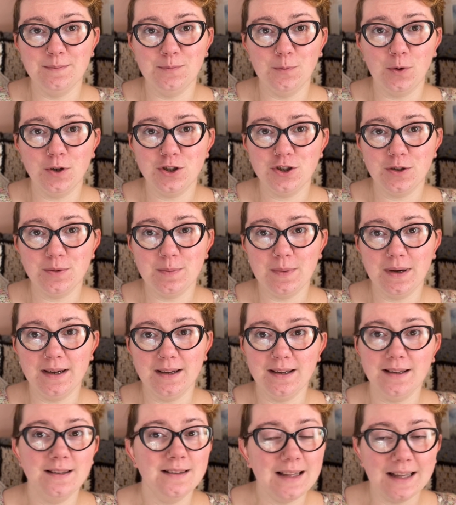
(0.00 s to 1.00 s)
watching
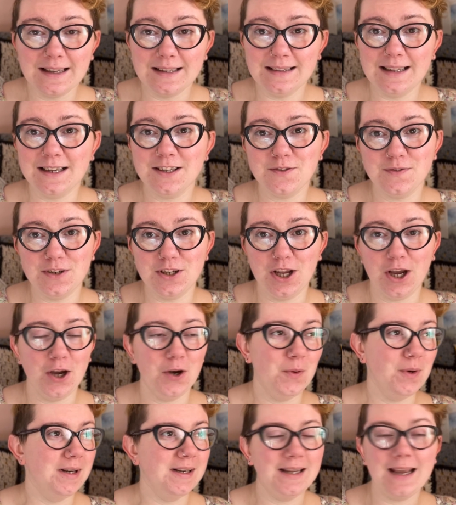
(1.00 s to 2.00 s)
my last
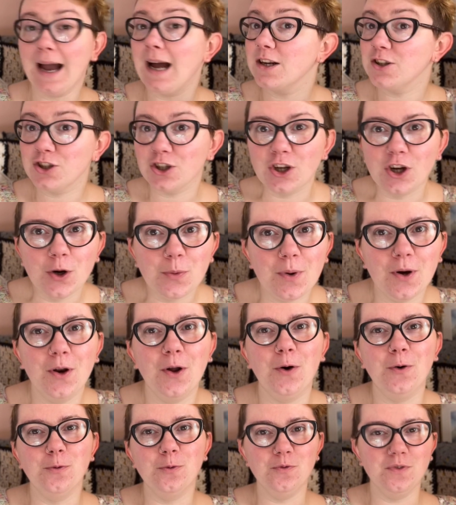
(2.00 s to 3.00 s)
video and catching up on
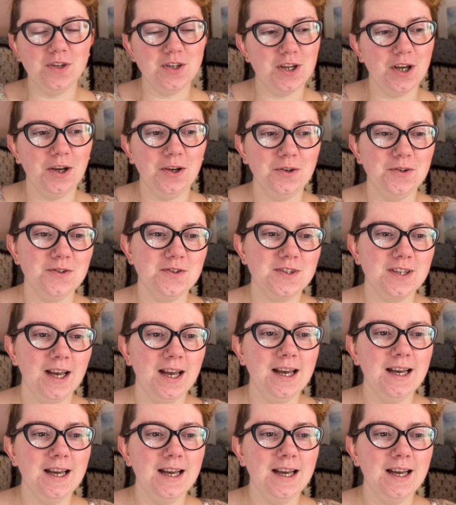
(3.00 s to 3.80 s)
old videos.